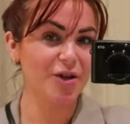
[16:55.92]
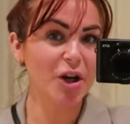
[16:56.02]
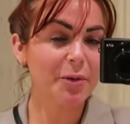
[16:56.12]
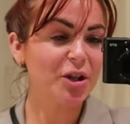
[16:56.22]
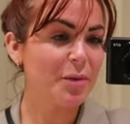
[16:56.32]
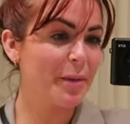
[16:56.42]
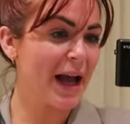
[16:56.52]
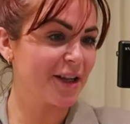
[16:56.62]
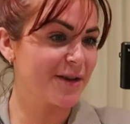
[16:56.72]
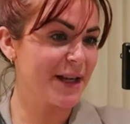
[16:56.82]
you know when you
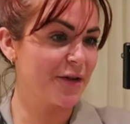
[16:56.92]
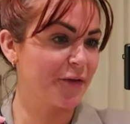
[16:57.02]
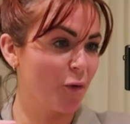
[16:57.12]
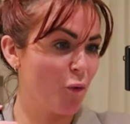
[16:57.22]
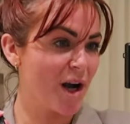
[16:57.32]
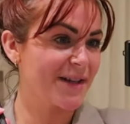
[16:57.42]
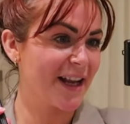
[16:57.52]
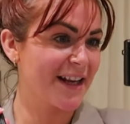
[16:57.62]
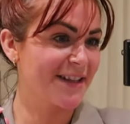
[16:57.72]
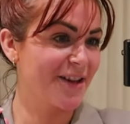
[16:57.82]
prepare yourself for a worst
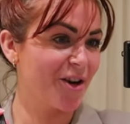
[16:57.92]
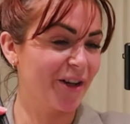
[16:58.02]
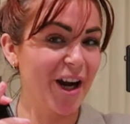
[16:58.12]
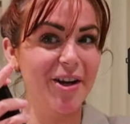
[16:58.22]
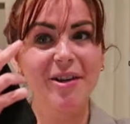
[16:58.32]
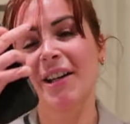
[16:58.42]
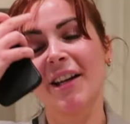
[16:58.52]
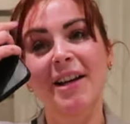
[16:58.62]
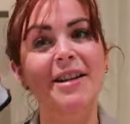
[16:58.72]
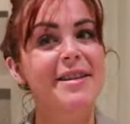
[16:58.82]
case scenario?
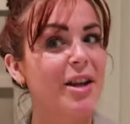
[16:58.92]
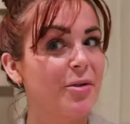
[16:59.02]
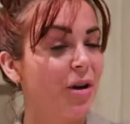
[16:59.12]
So